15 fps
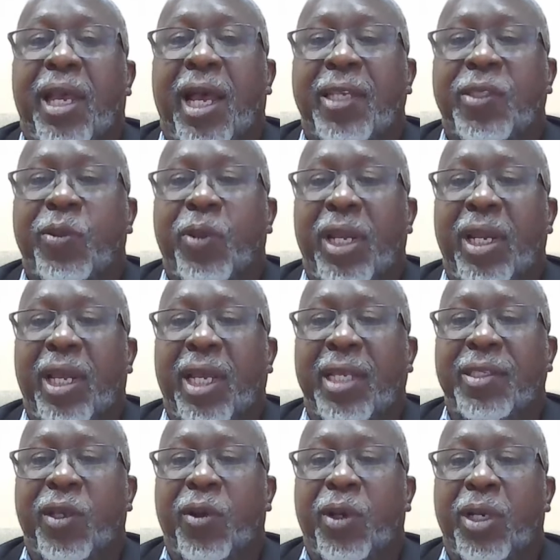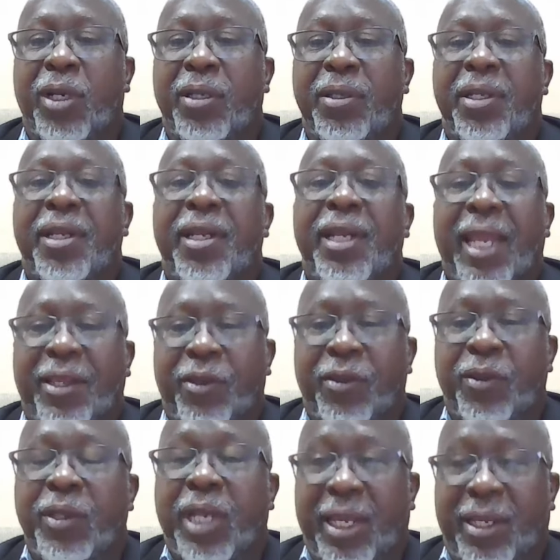as well as our,
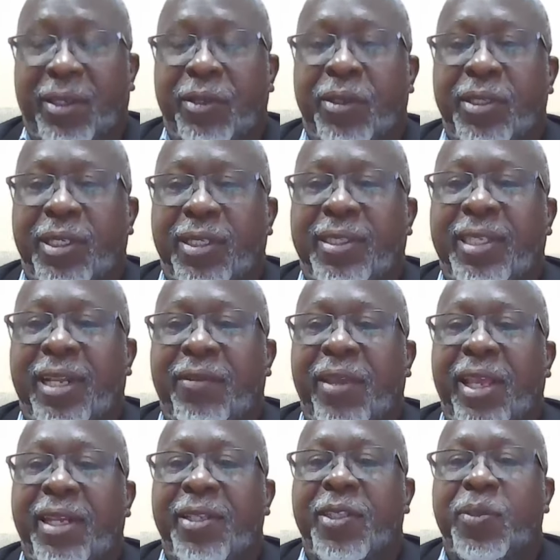yourself here